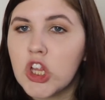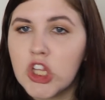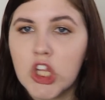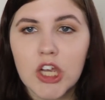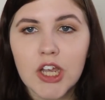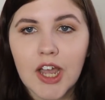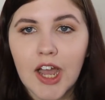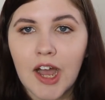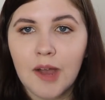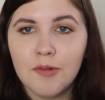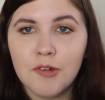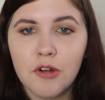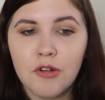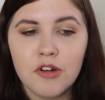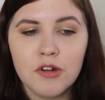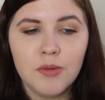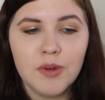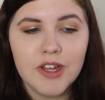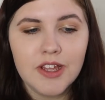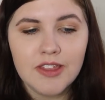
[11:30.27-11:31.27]
look I'm
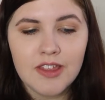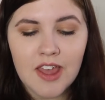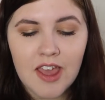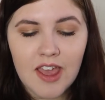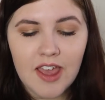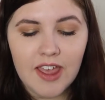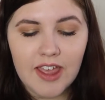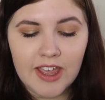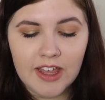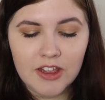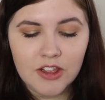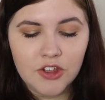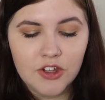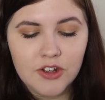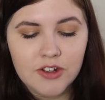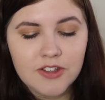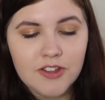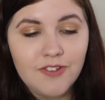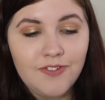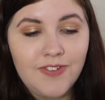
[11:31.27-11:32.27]
going with. It
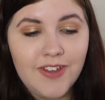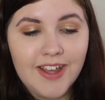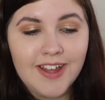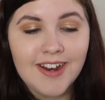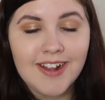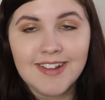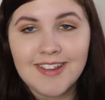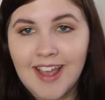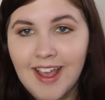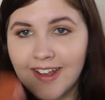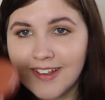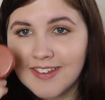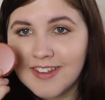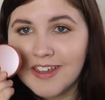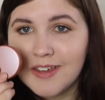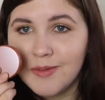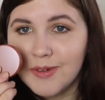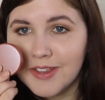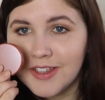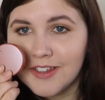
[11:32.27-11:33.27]
looks
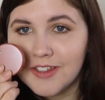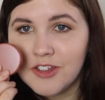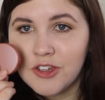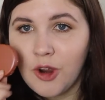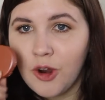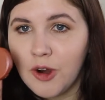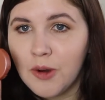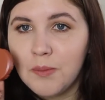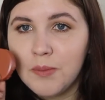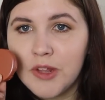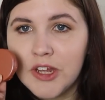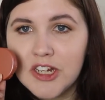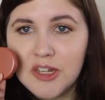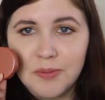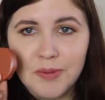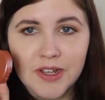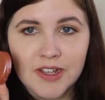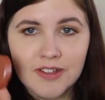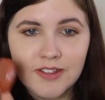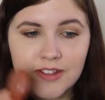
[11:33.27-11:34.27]
fantastic with this Tarte blush
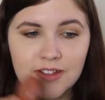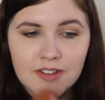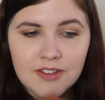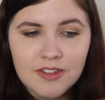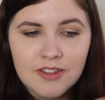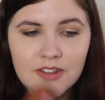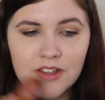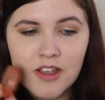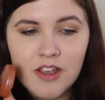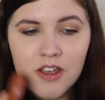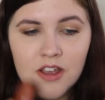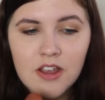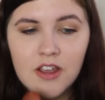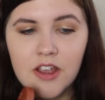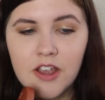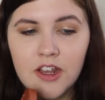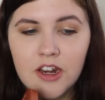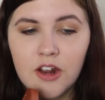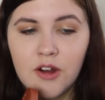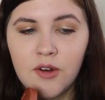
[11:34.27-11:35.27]
because it's,
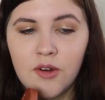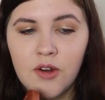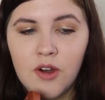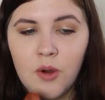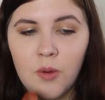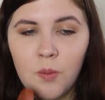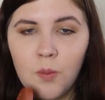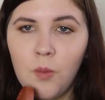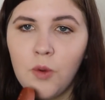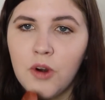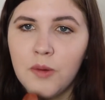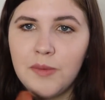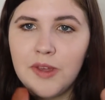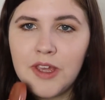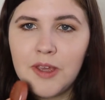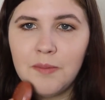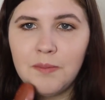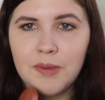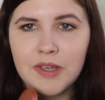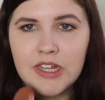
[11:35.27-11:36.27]
you know,
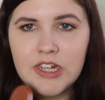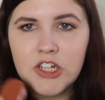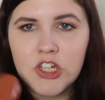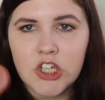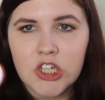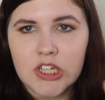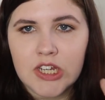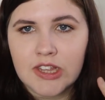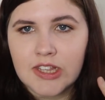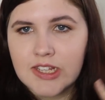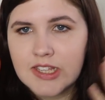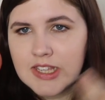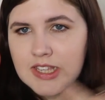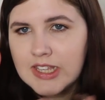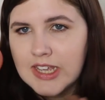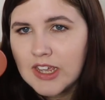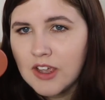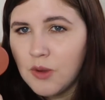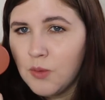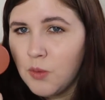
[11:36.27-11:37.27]
warmy peach, and this
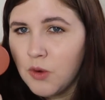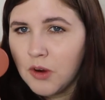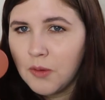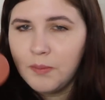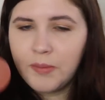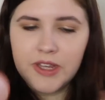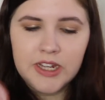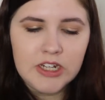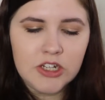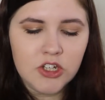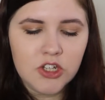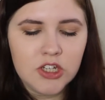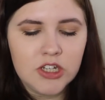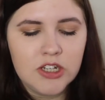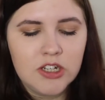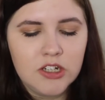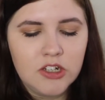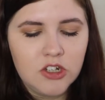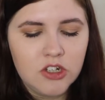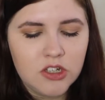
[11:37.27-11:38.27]
is like a warm peach,
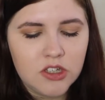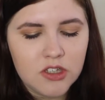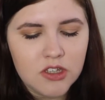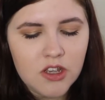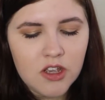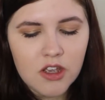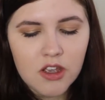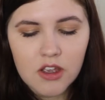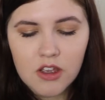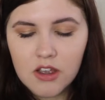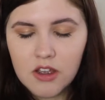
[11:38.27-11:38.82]
and it's just